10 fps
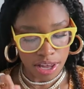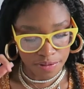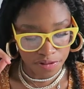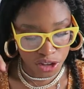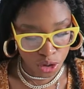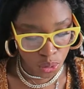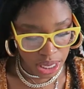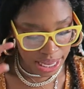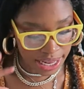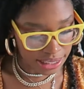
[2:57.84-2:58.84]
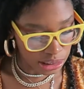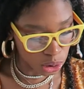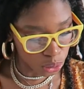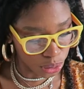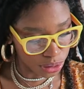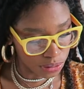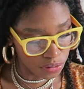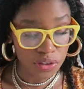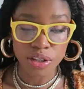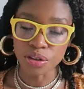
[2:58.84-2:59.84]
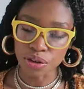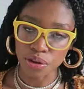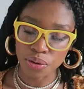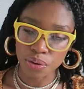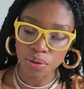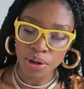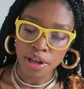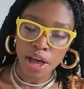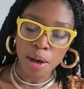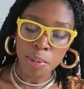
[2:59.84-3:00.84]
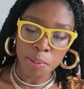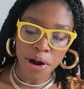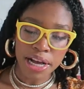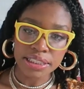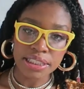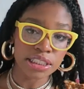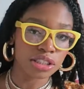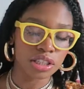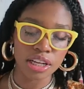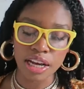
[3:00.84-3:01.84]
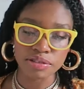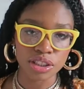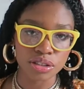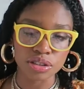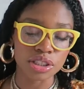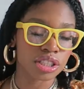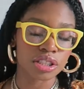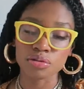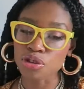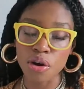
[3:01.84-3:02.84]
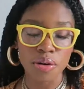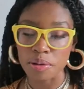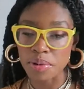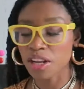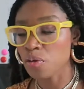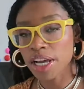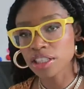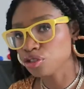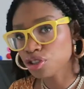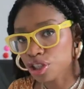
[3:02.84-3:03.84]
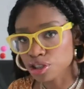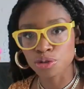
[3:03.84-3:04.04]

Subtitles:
if you can sort of, memorize these, you're gonna know them anyway as you start